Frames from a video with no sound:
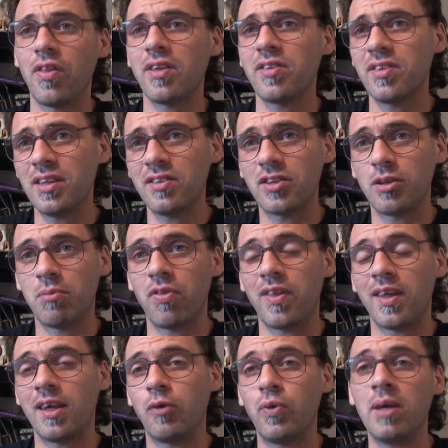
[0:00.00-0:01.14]
this is
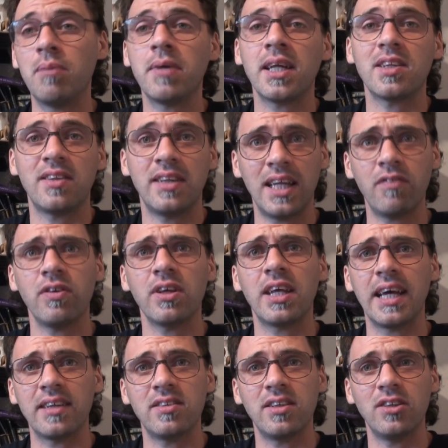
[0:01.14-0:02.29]
something we might never
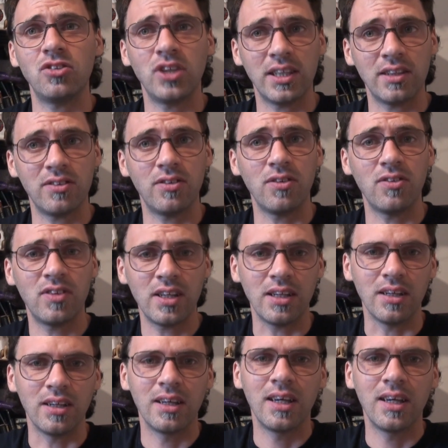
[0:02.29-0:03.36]
get a chance to see.